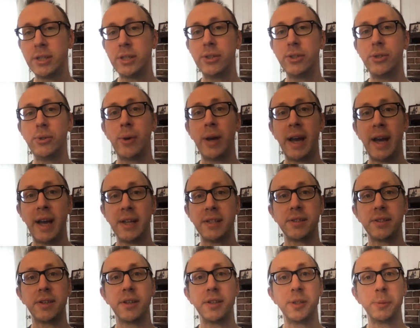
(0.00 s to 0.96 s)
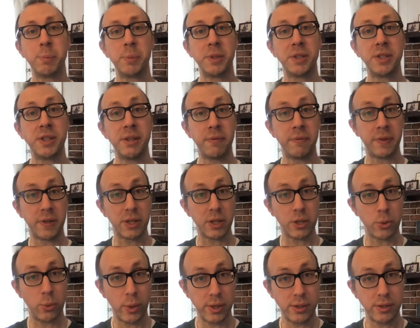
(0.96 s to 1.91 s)
to ask specific
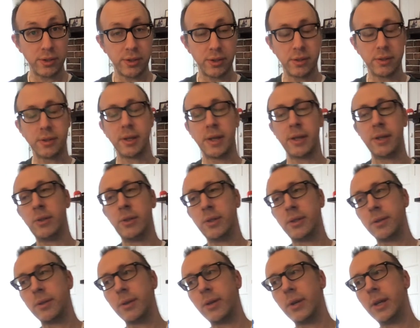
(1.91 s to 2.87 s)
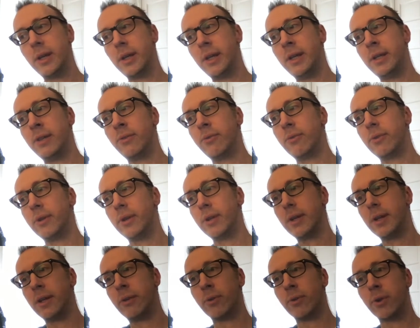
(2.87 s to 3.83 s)
questions. And In
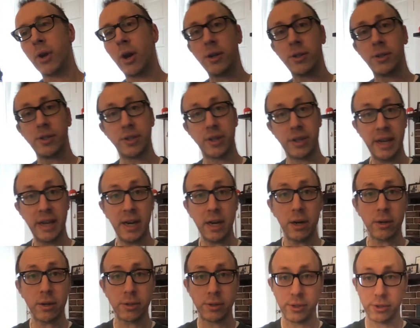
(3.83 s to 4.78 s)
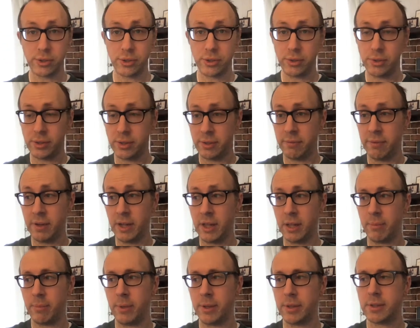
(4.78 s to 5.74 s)
regards to character
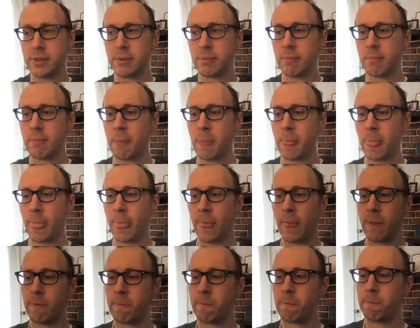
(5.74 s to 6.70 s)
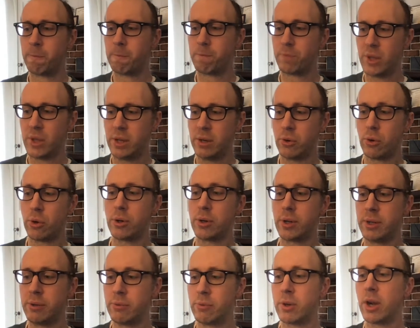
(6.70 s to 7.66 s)
development, in
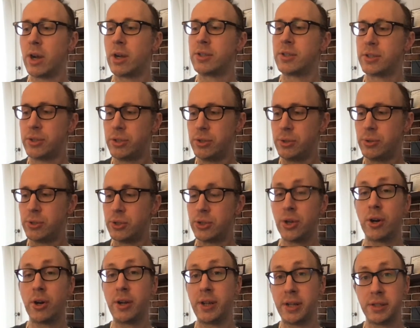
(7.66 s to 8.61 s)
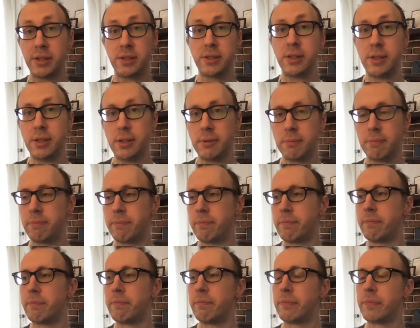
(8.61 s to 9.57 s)
regards to starting a scene,
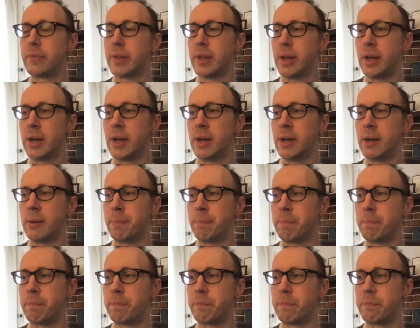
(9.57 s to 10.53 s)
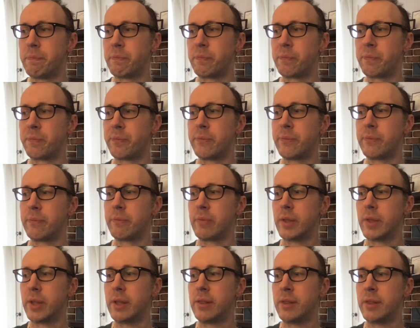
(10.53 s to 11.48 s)
um,
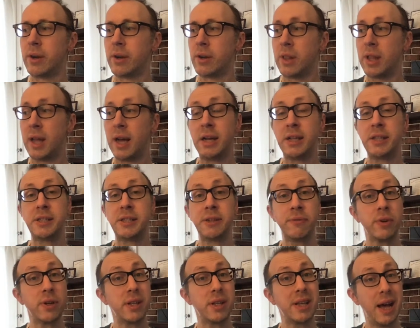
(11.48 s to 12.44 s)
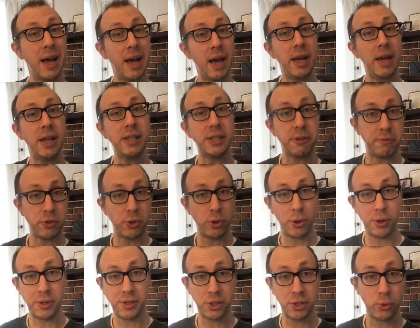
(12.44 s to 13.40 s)
there are a lot of different kinds of
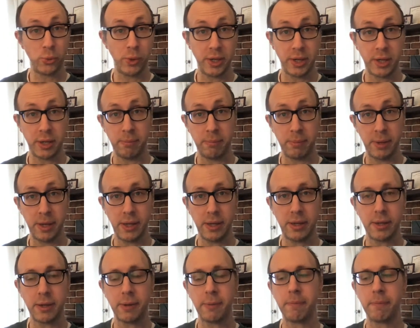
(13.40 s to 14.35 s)
choices we can make,